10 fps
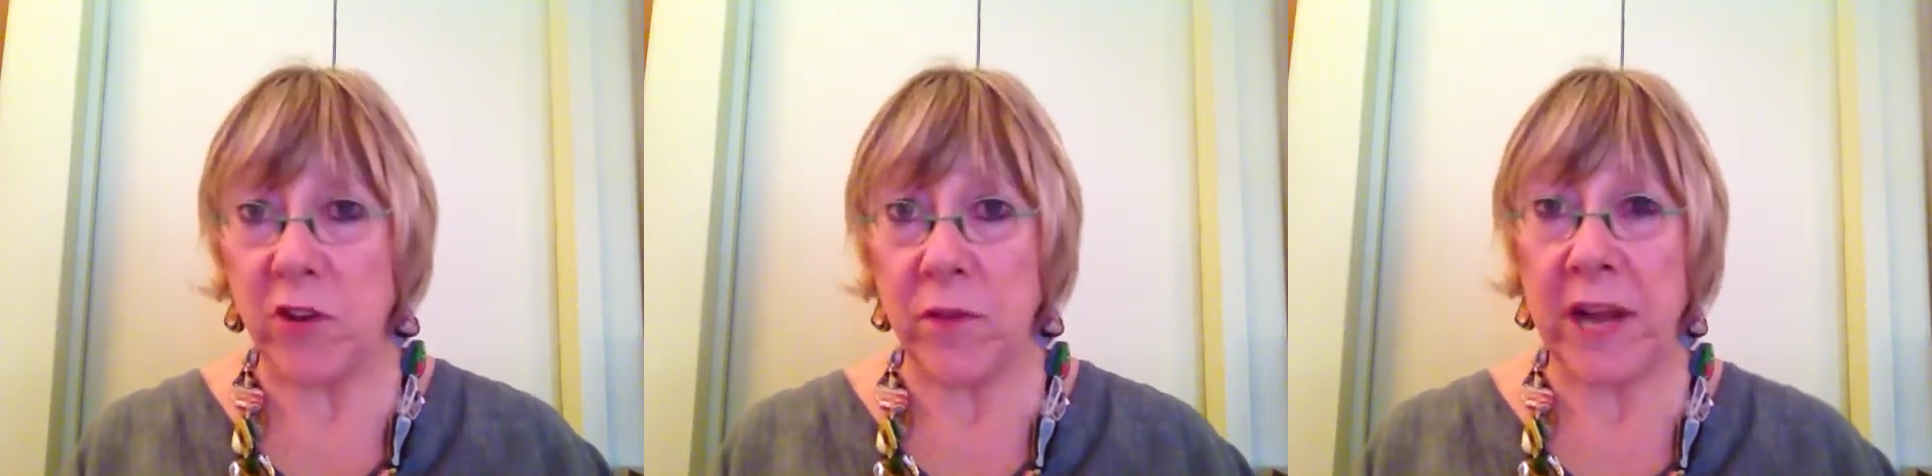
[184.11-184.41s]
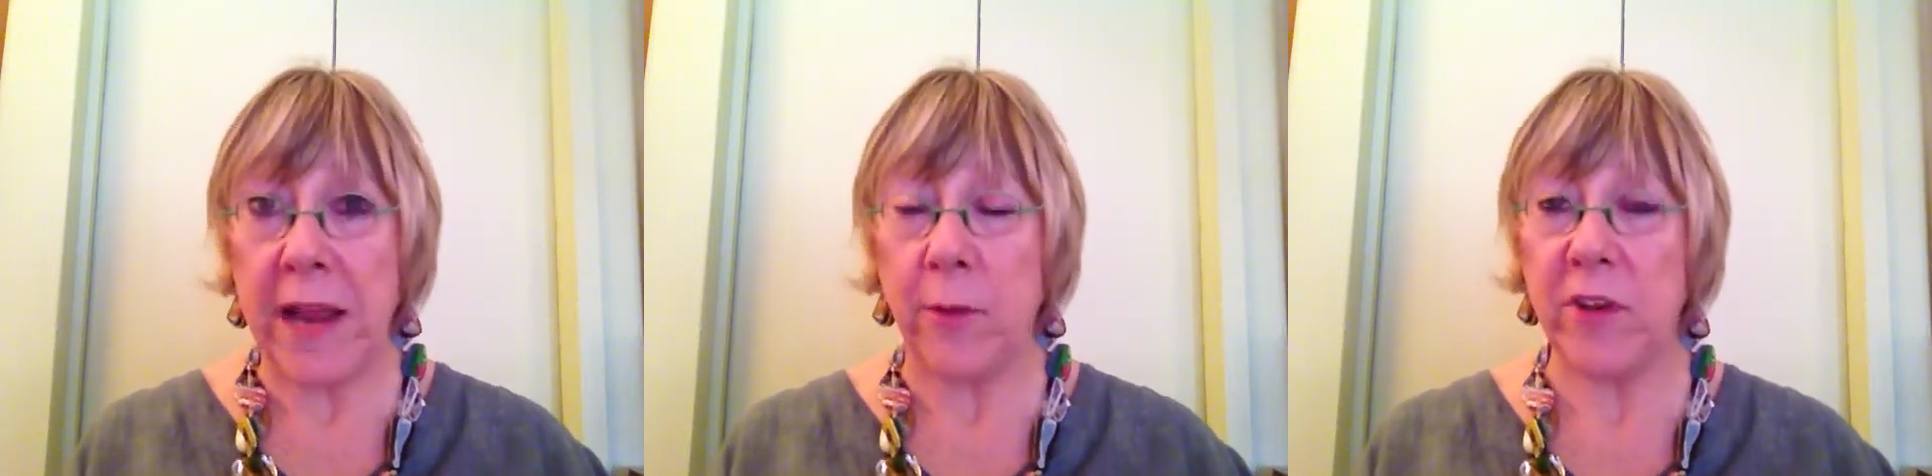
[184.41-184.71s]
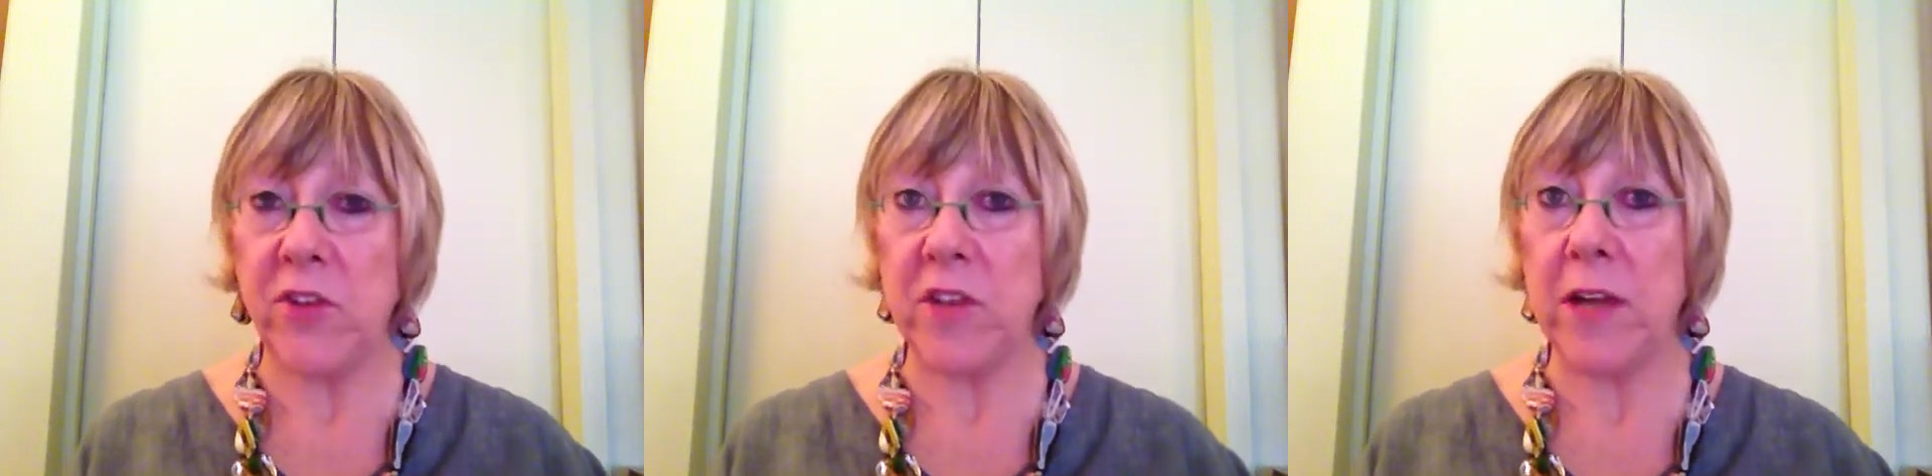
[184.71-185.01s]
of
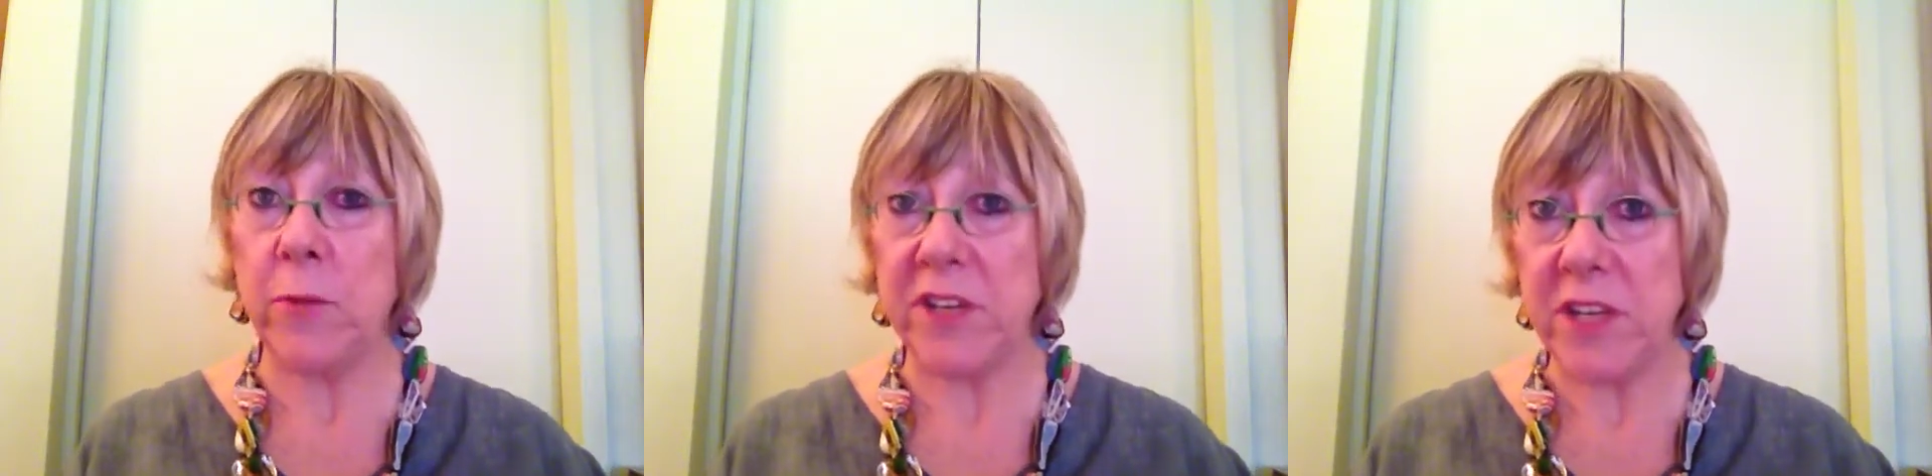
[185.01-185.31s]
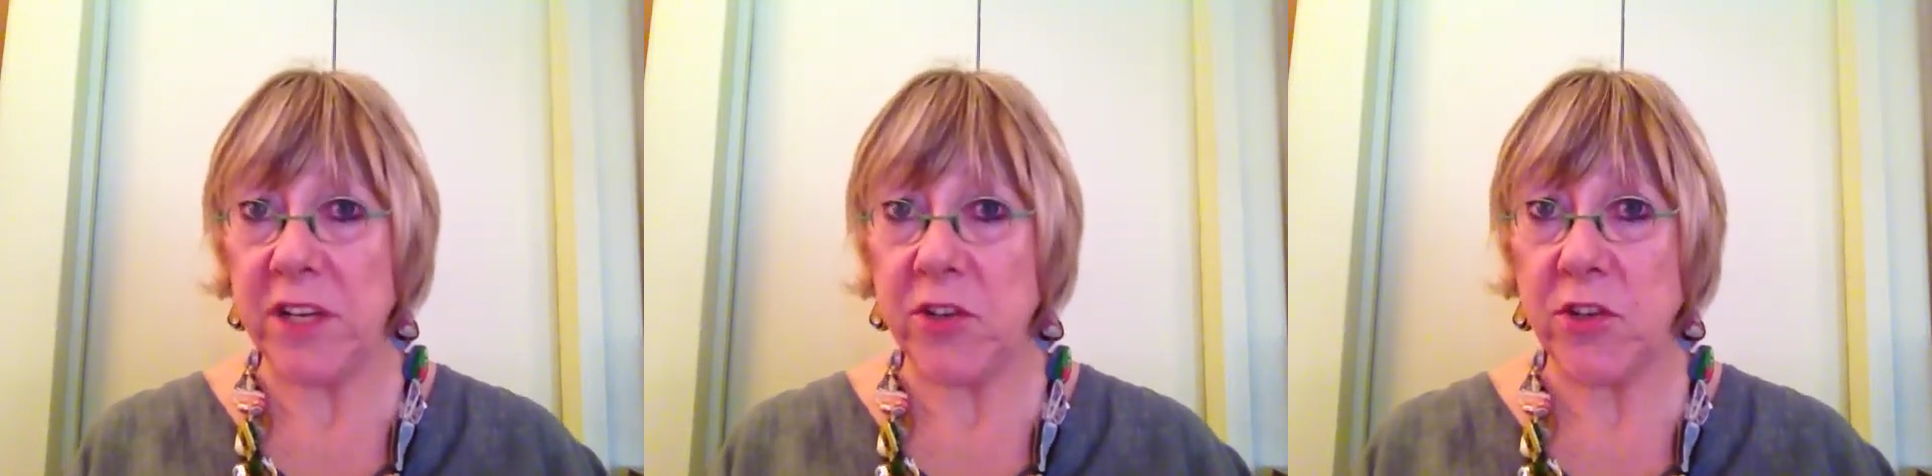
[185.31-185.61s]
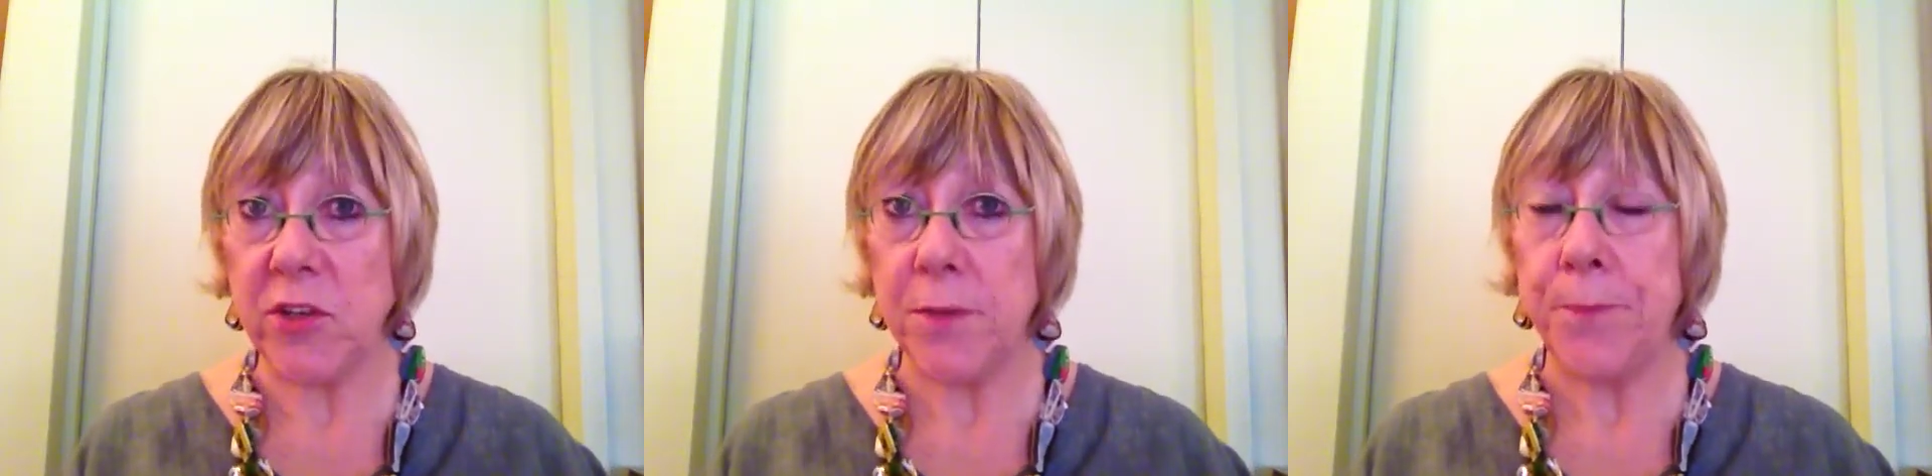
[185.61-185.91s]
language that we teach.